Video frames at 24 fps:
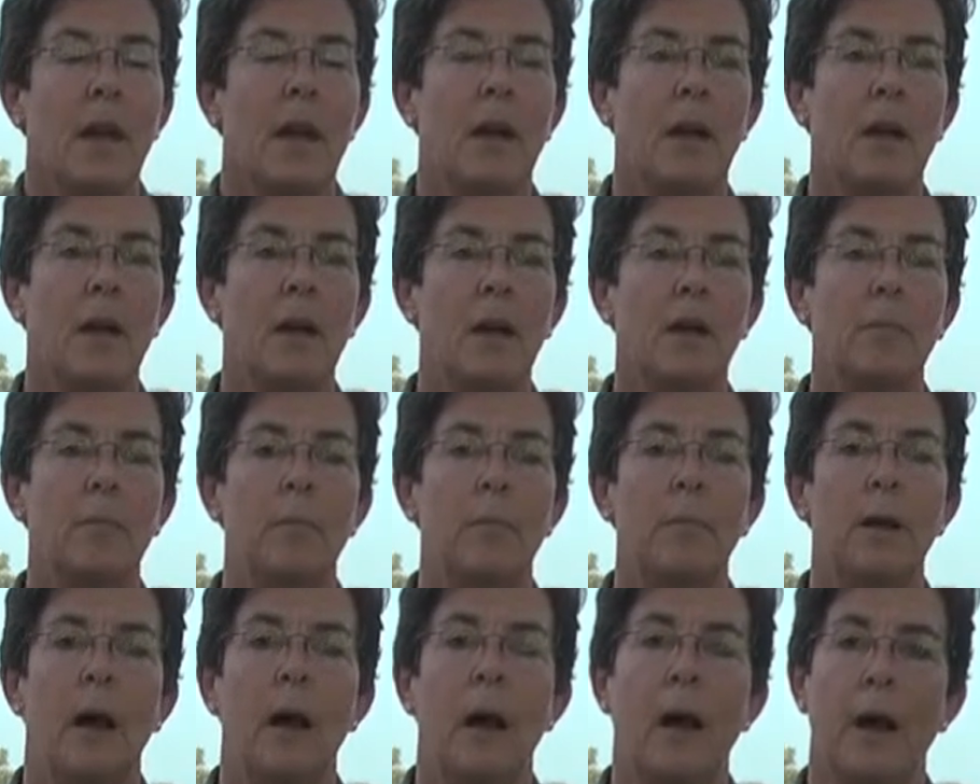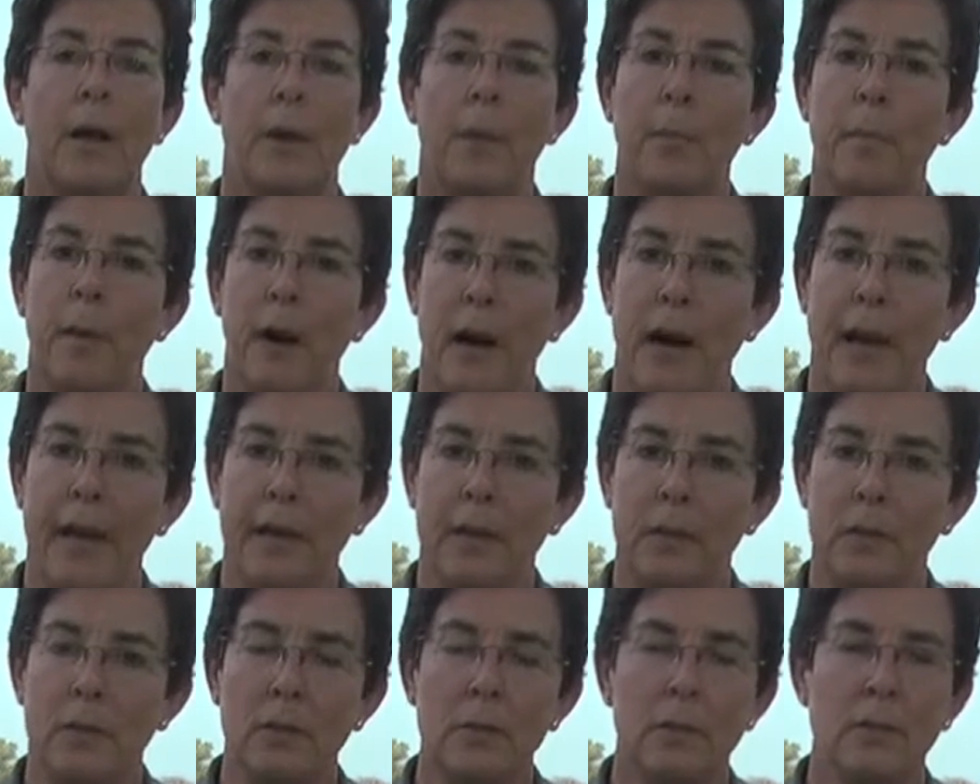On a
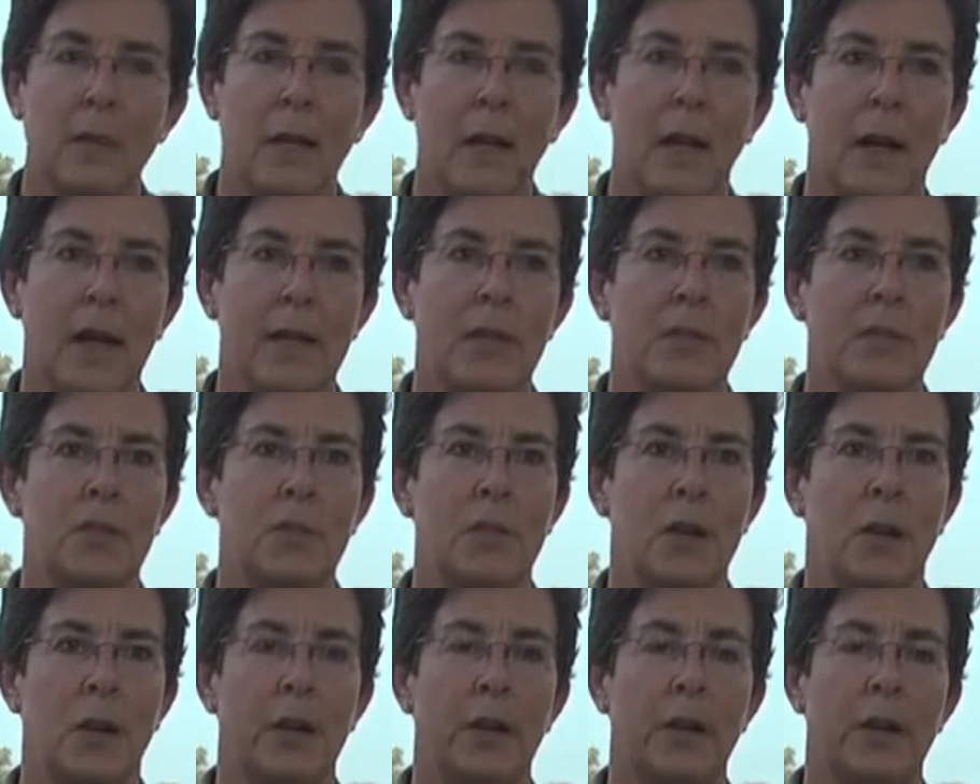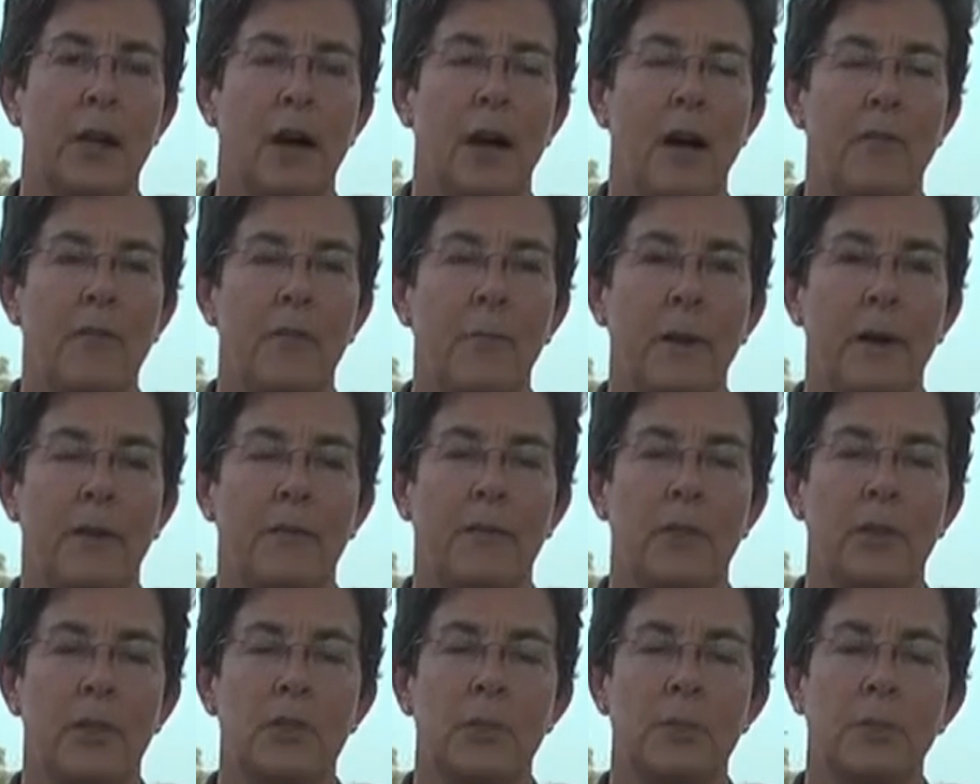mile, I started off, my
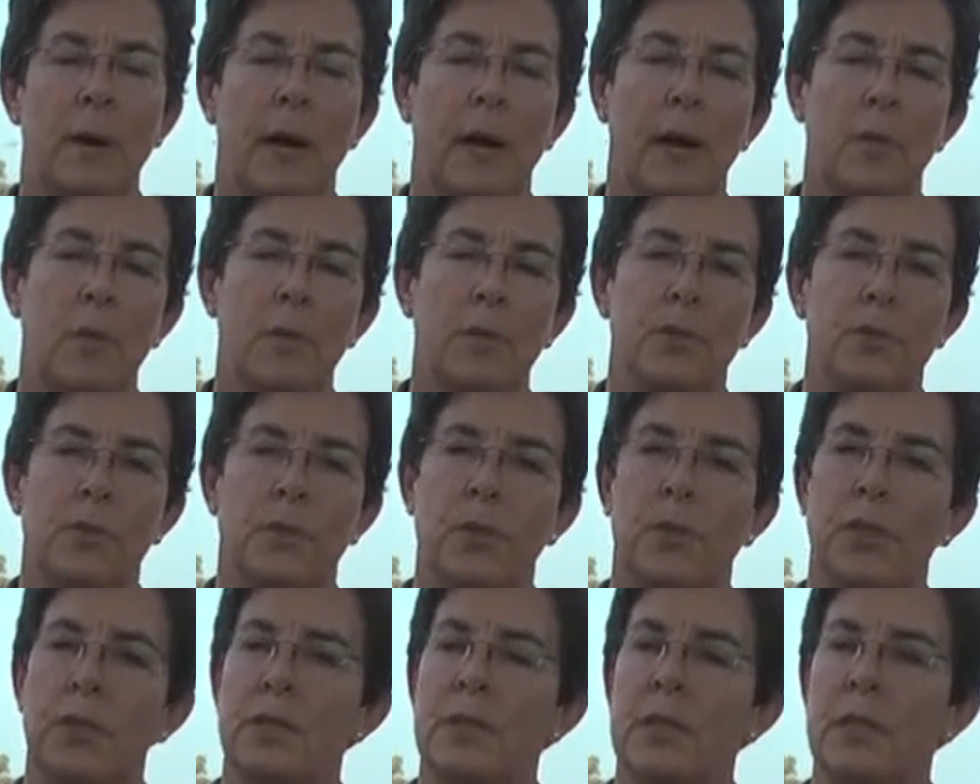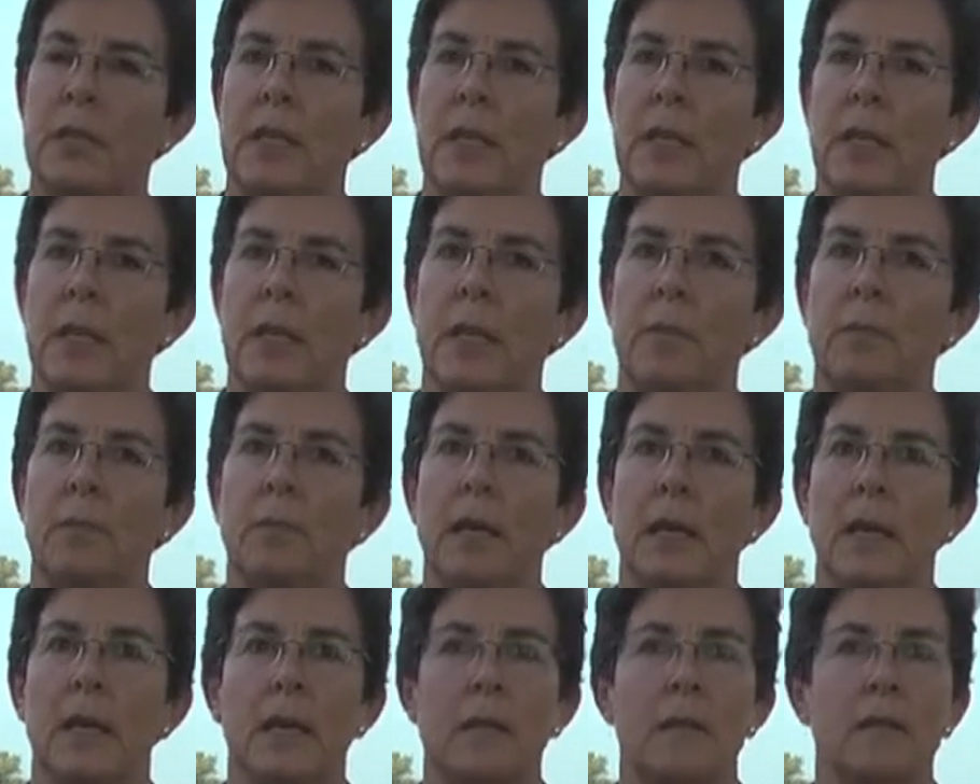first mile was 13
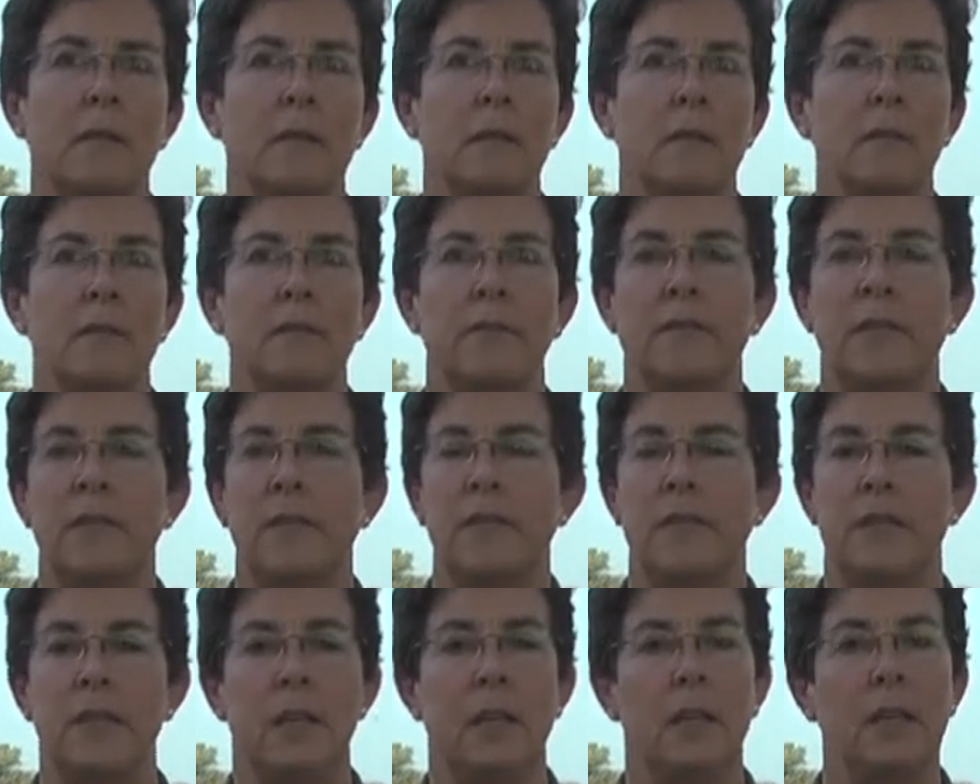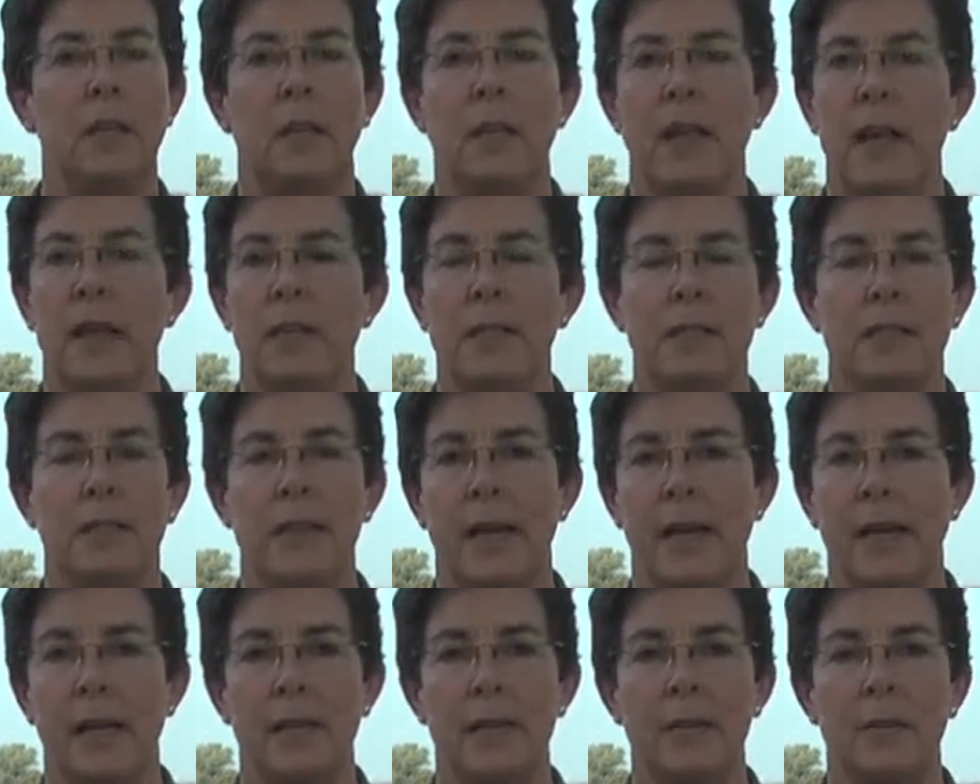minutes and 58
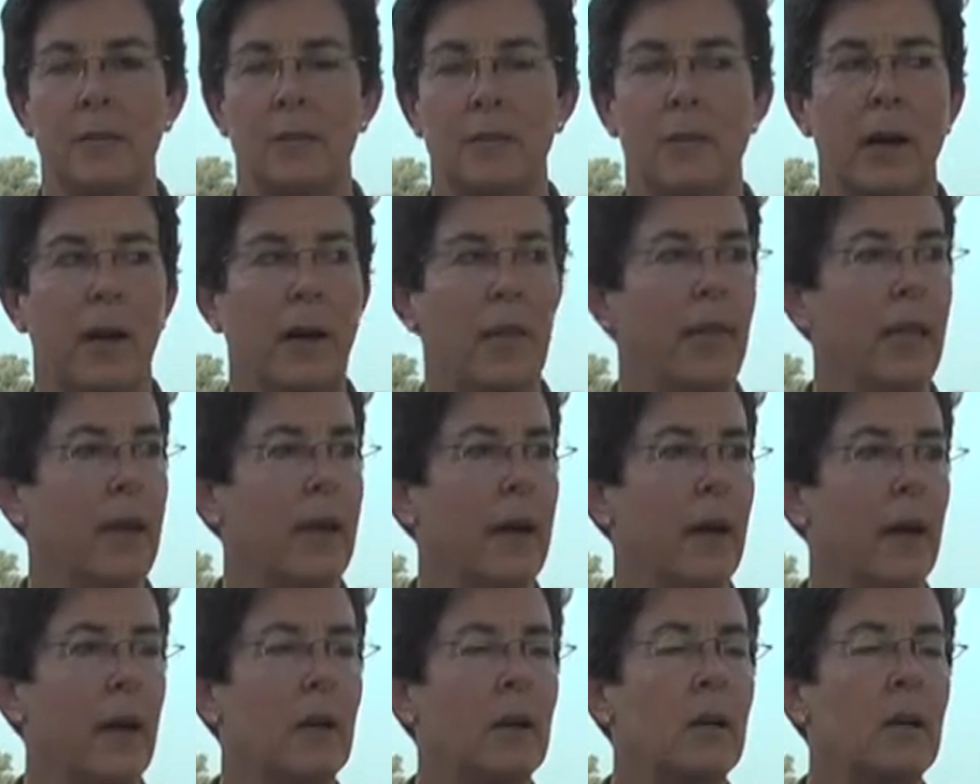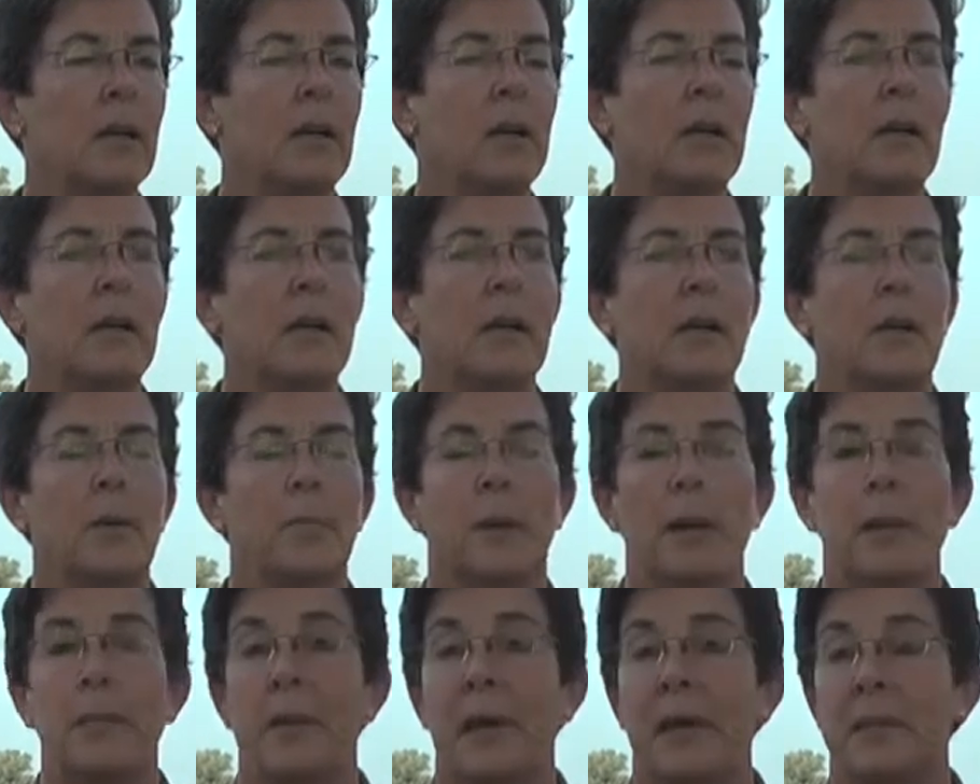seconds, around there.
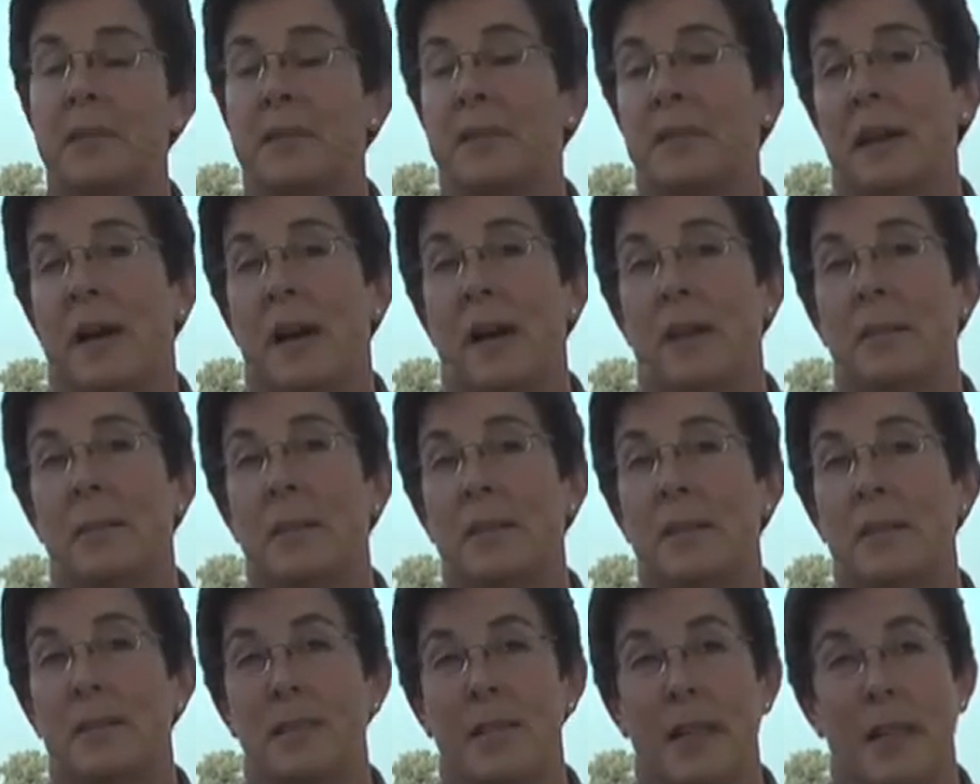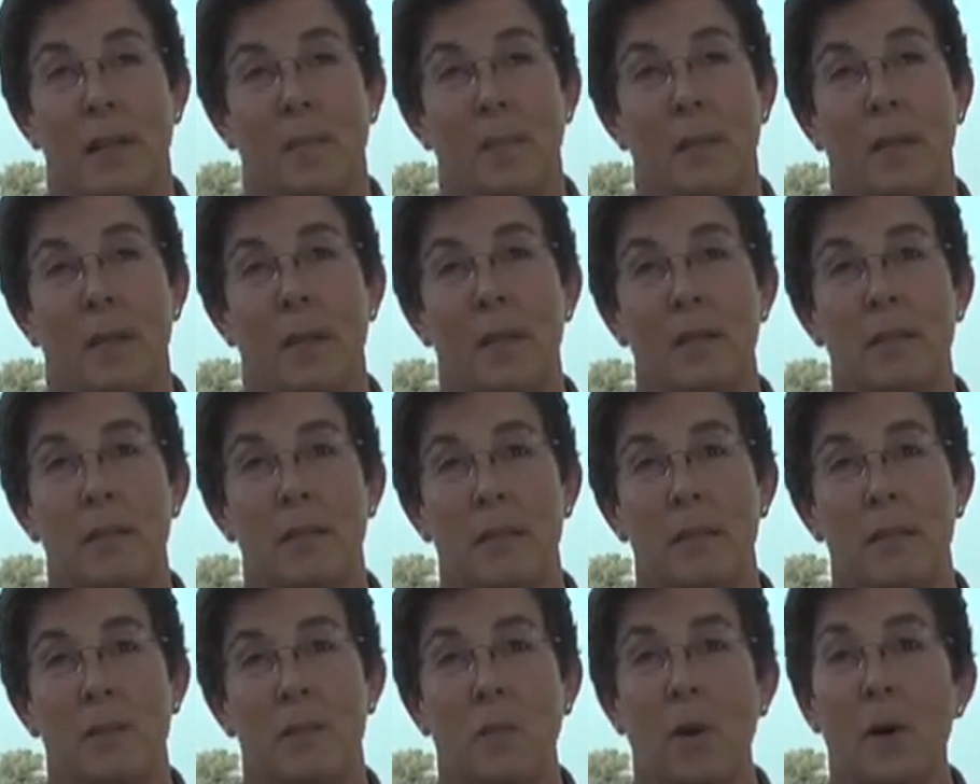My best time is 10
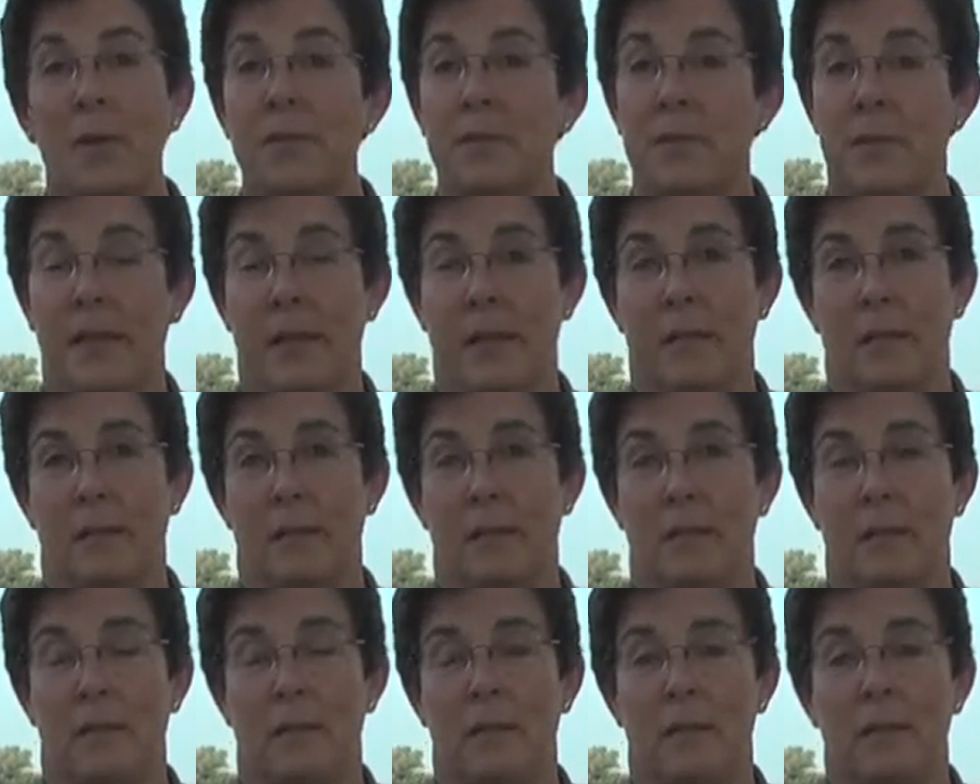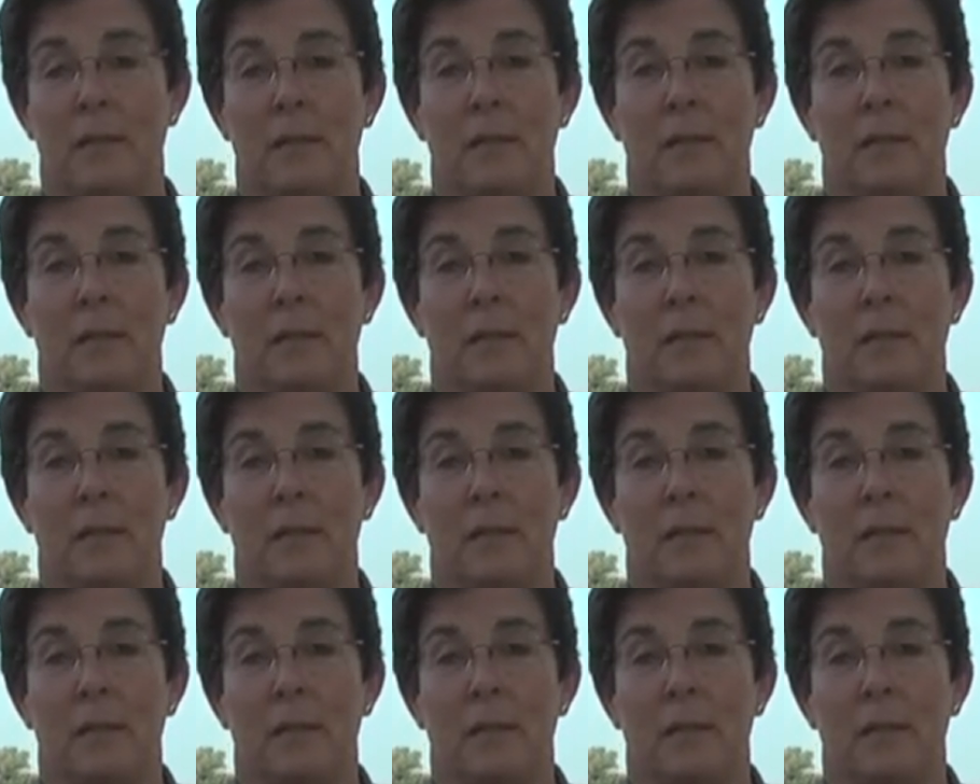minutes and 12 seconds.